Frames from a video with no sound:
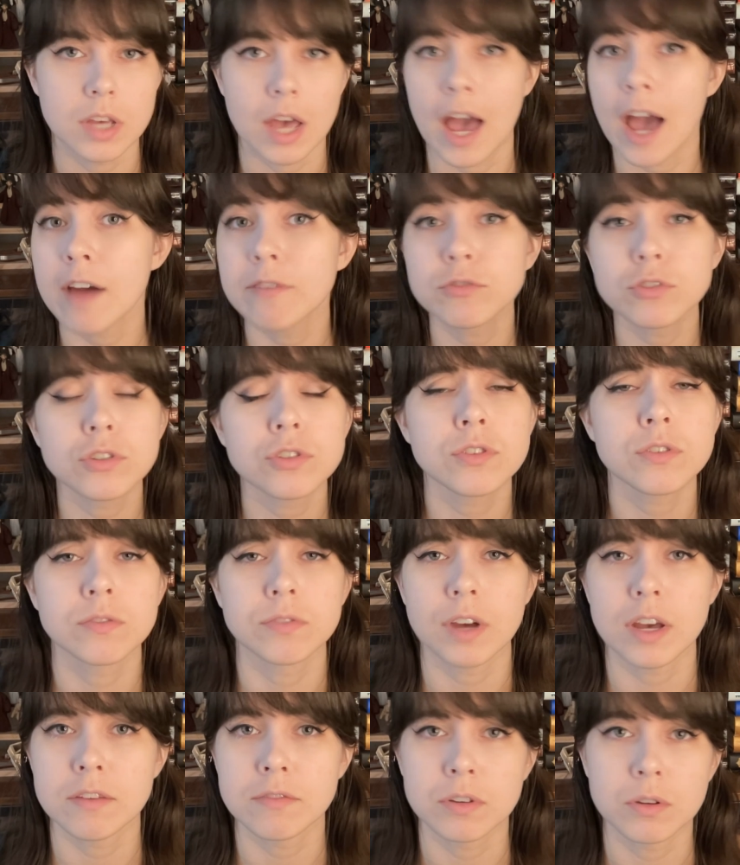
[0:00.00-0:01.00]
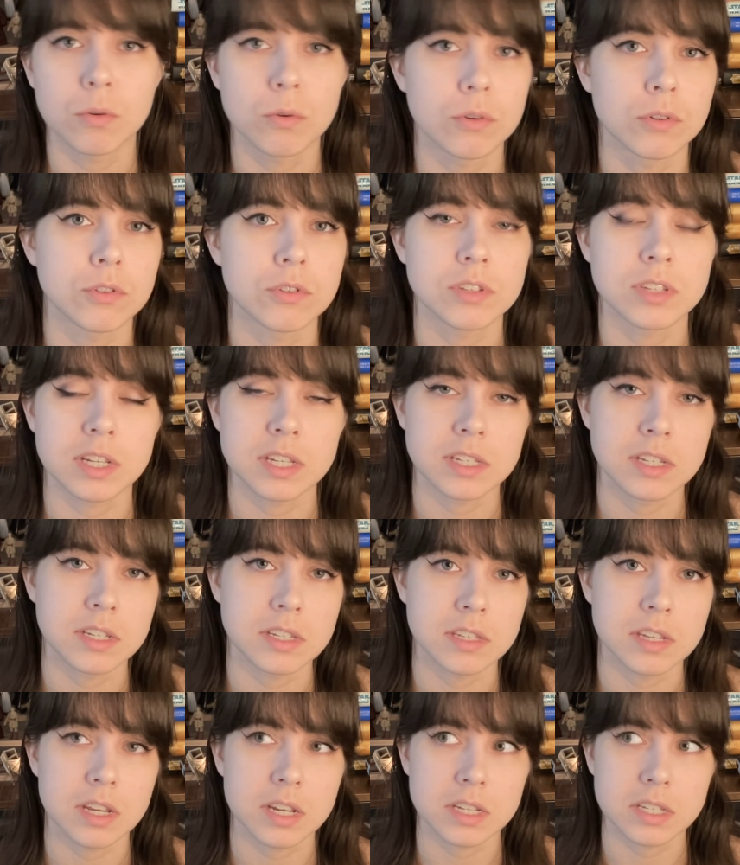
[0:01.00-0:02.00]
After surviving Order
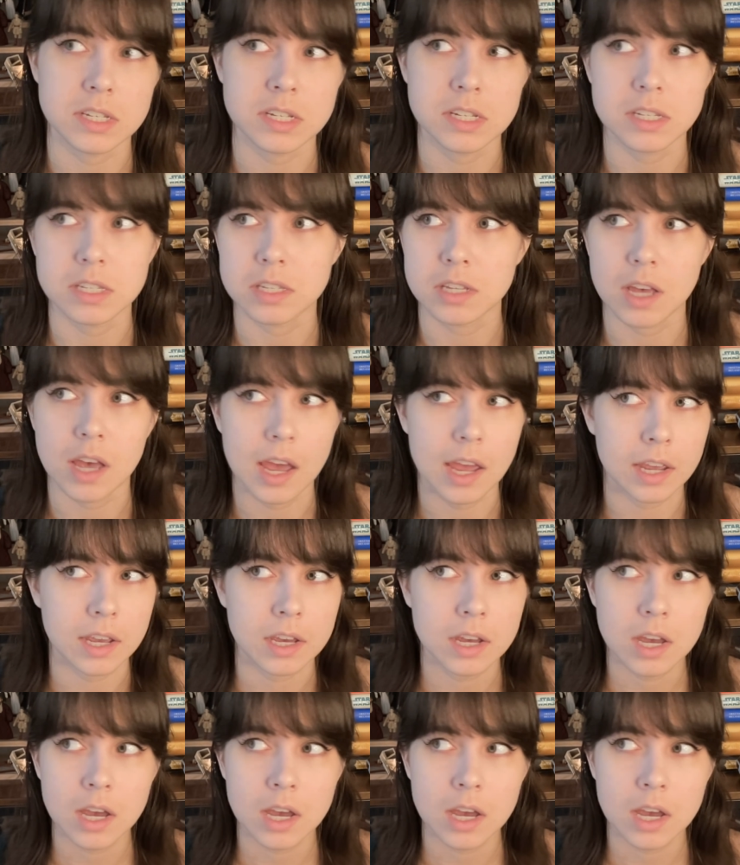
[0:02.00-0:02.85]
sixty-six, he's like,